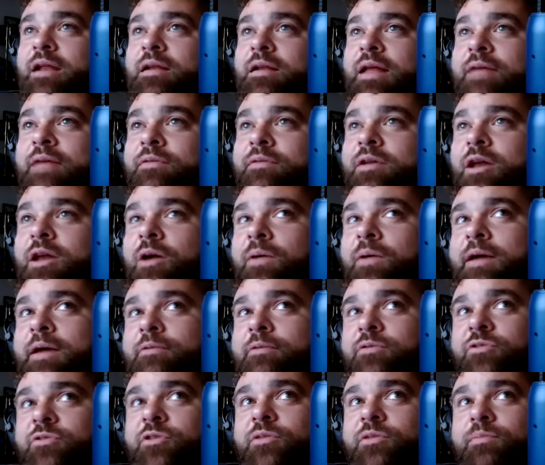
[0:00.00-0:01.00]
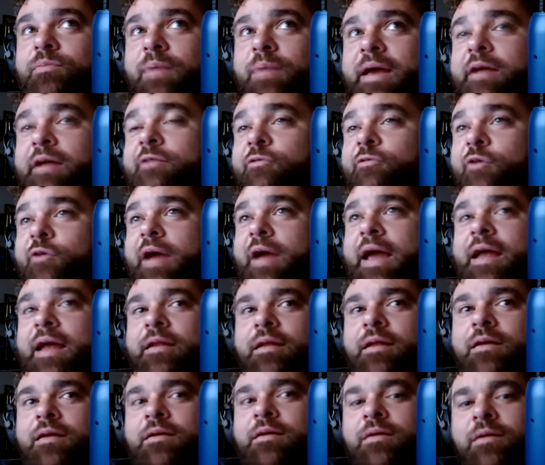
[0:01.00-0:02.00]
Even though he was being a friend,
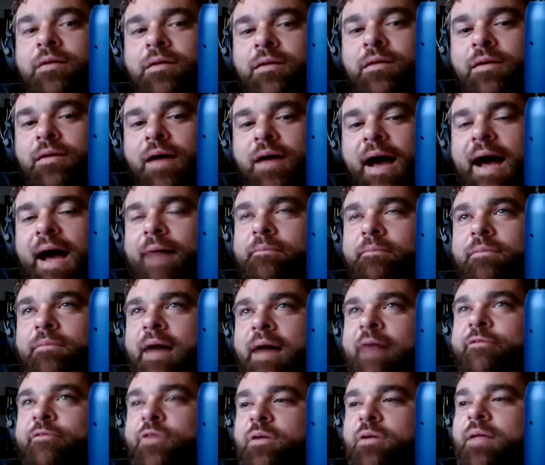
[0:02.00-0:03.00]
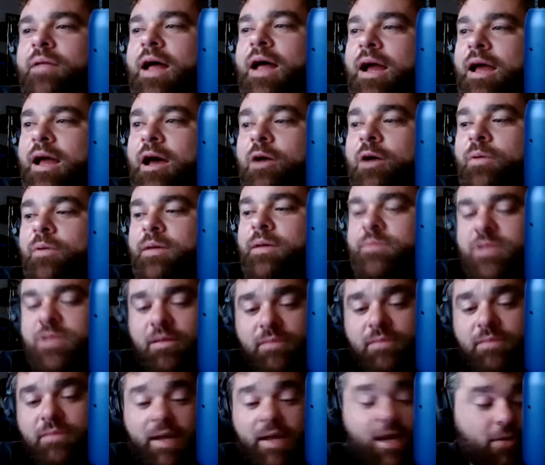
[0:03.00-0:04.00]
I feel like I owe him
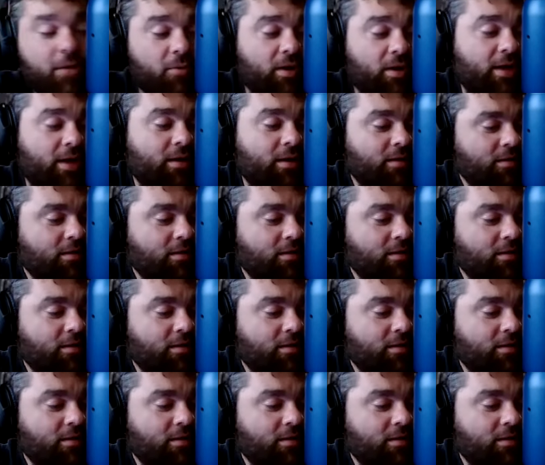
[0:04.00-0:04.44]
something. Anyway,